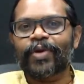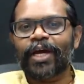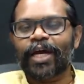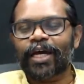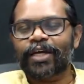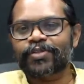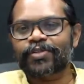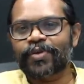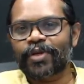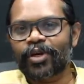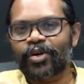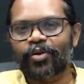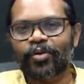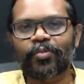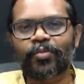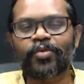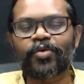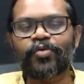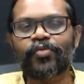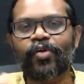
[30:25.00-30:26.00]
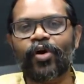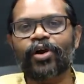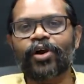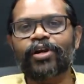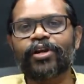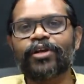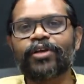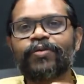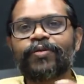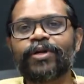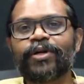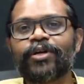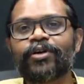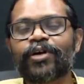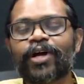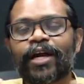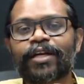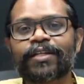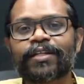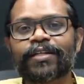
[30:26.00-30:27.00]
As we move on, we will look
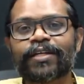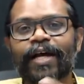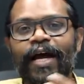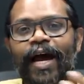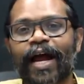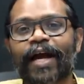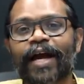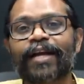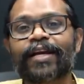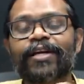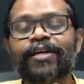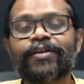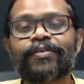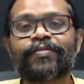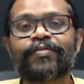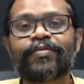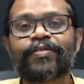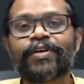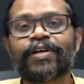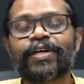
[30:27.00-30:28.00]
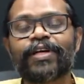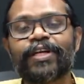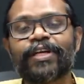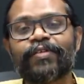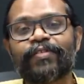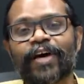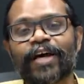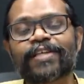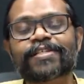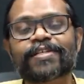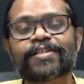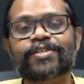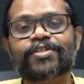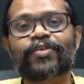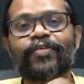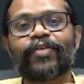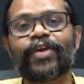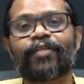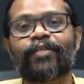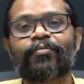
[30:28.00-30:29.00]
at the active devices. So
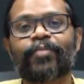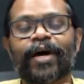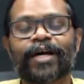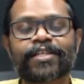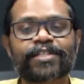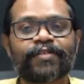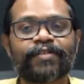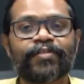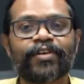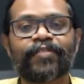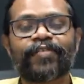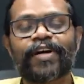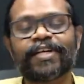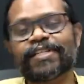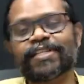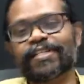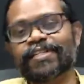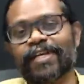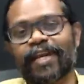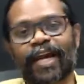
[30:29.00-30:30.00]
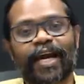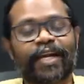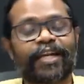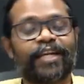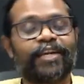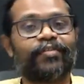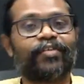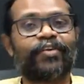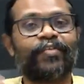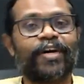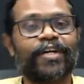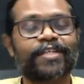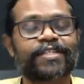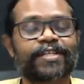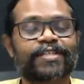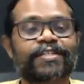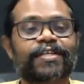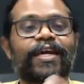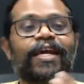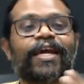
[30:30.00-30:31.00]
we have passive devices and active
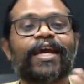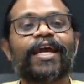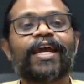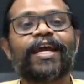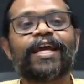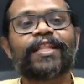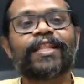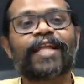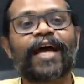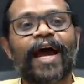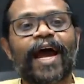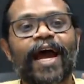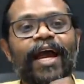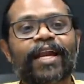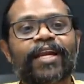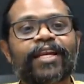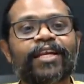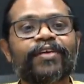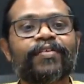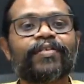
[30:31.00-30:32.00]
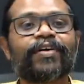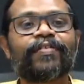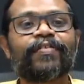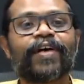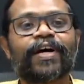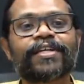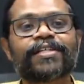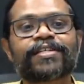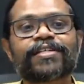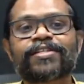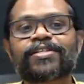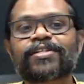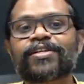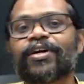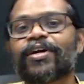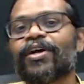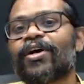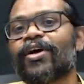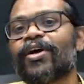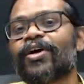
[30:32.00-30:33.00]
devices. In the active devices,
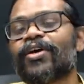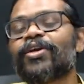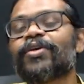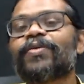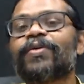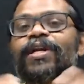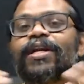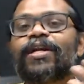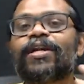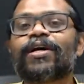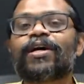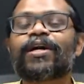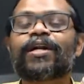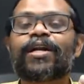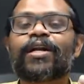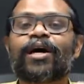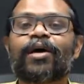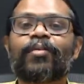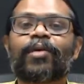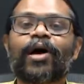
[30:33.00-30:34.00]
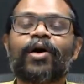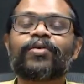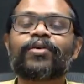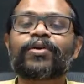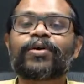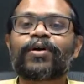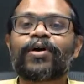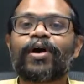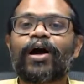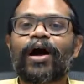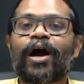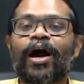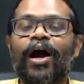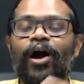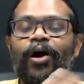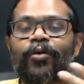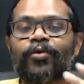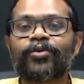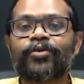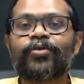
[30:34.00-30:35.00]
you will learn about
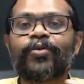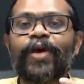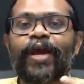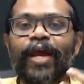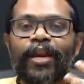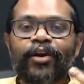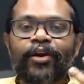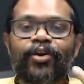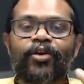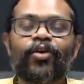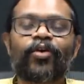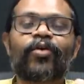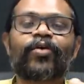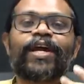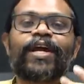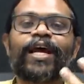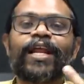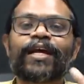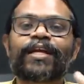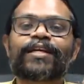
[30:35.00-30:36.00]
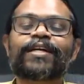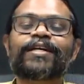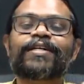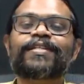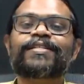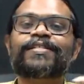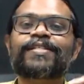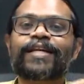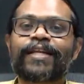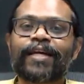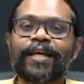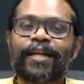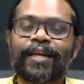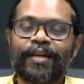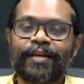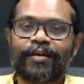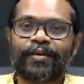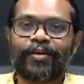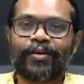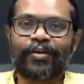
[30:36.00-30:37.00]
how to encode electrical signal
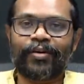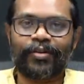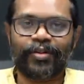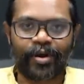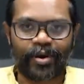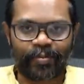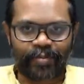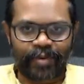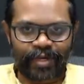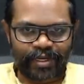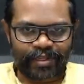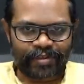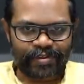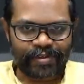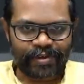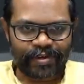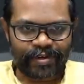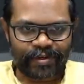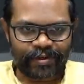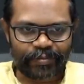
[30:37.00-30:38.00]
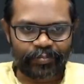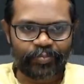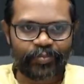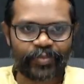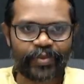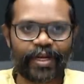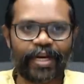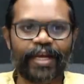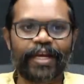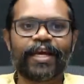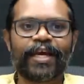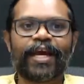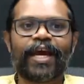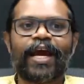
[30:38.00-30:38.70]
onto the optical signal, right?